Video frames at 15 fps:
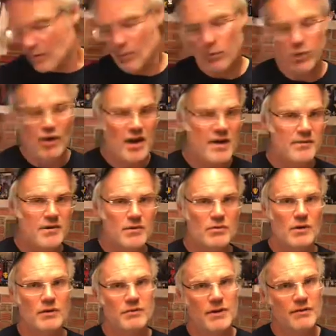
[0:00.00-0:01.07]
brave the
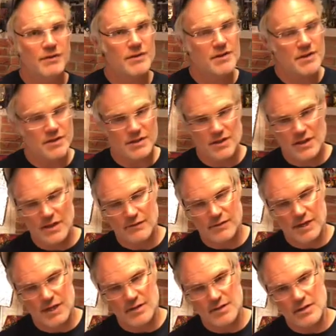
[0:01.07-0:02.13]
12 levels and save
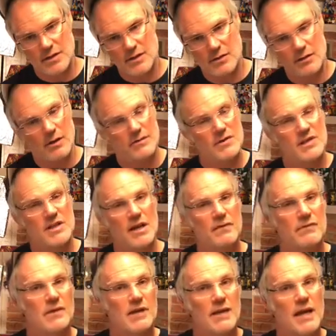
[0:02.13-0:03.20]
daisy you have
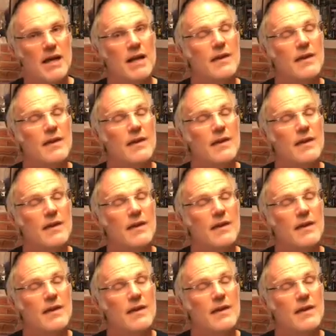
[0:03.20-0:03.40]
saved the day